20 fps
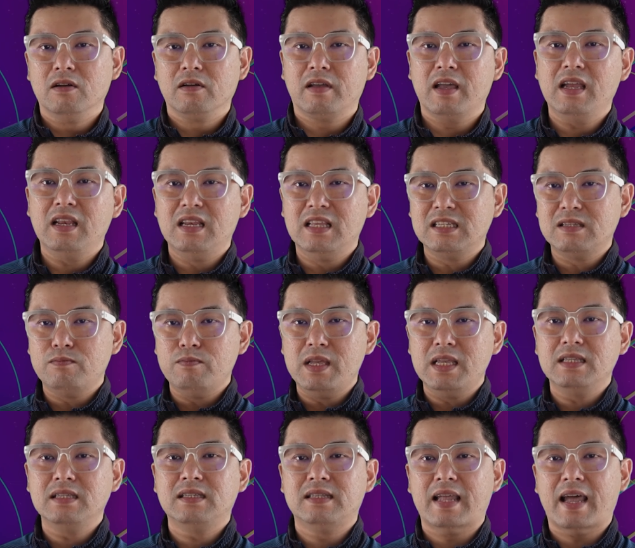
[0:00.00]
Okay, this
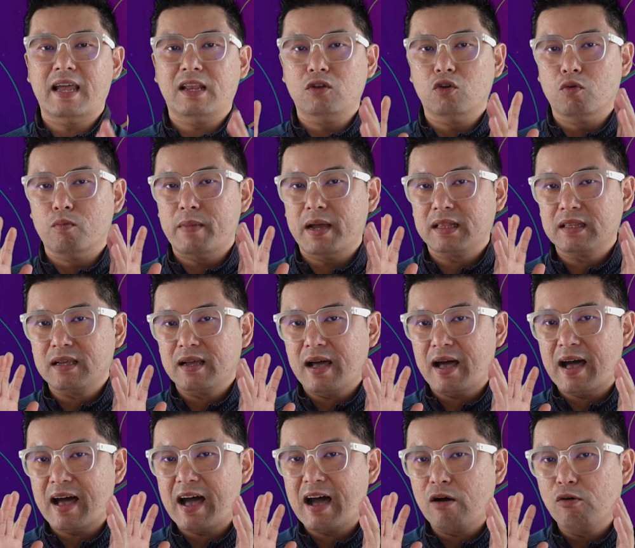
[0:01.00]
means that no matter
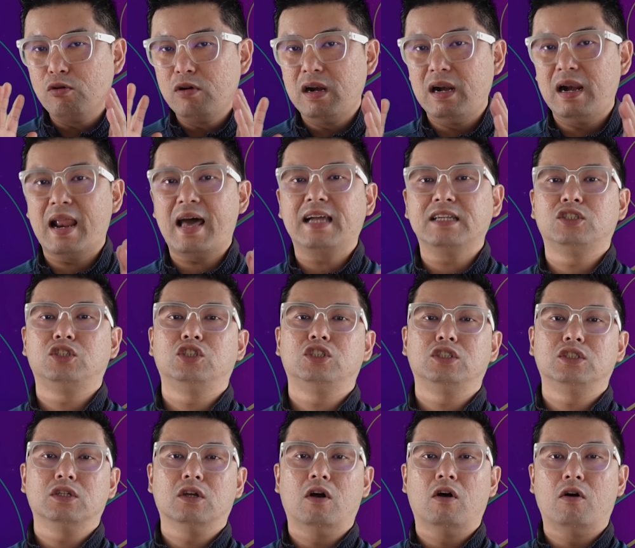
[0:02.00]
how large
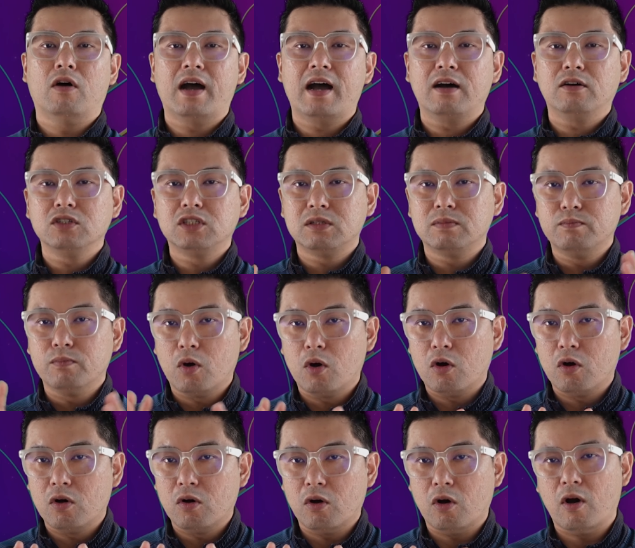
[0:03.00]
or how
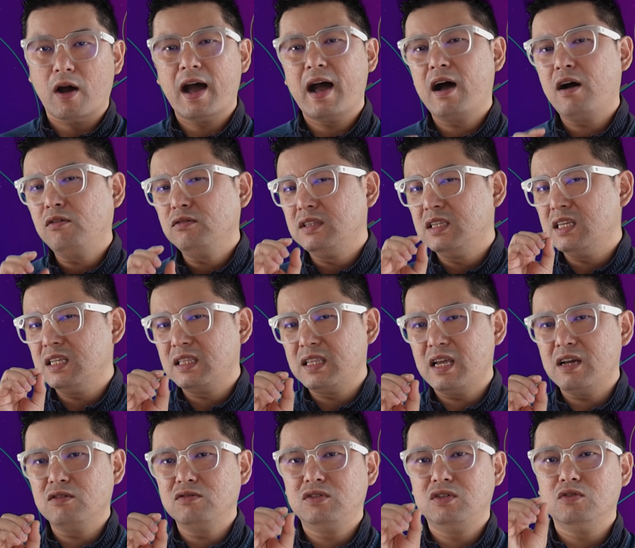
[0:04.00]
small or how
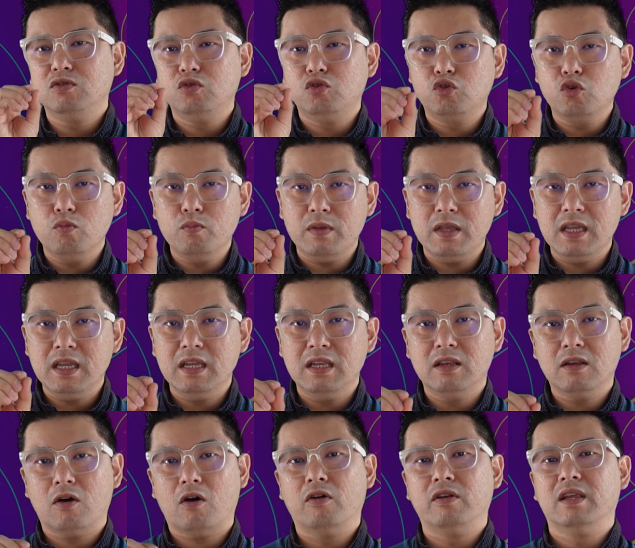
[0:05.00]
details you zoom
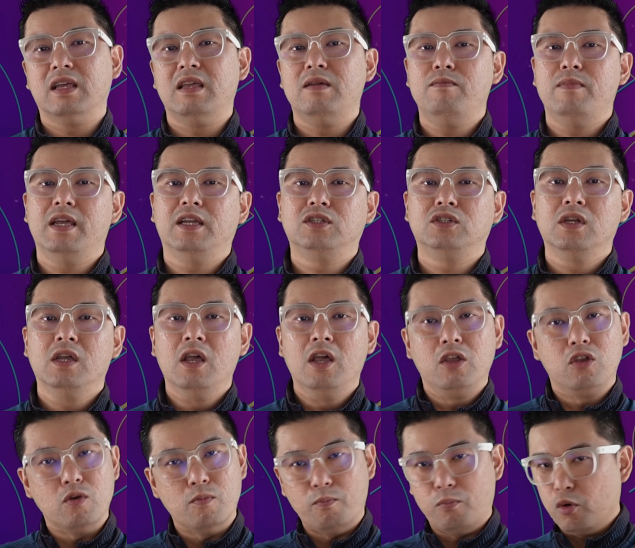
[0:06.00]
in on the image,
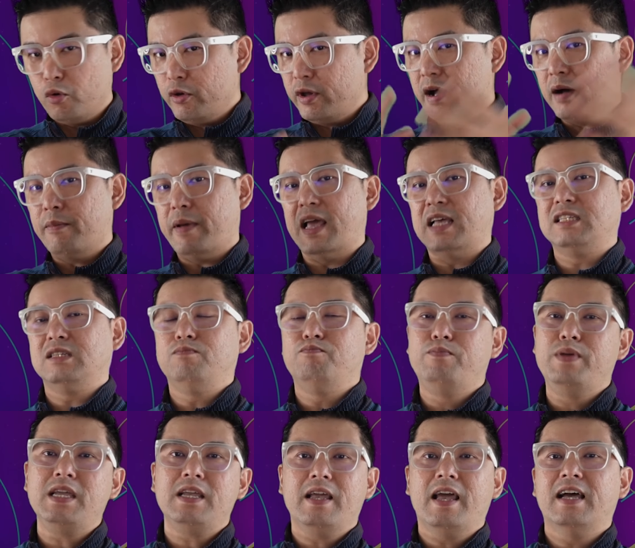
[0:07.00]
you blow it up as
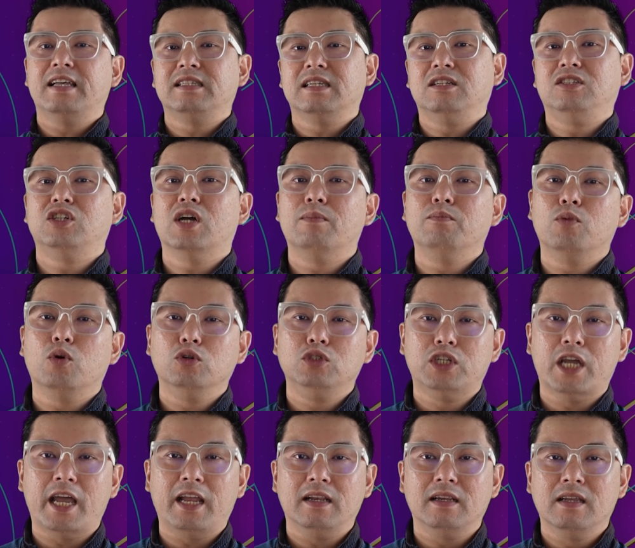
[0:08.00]
big as a jumbo
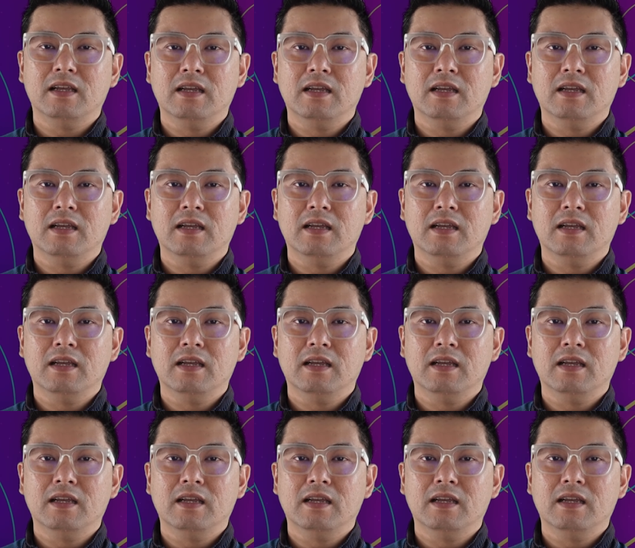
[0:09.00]
jet,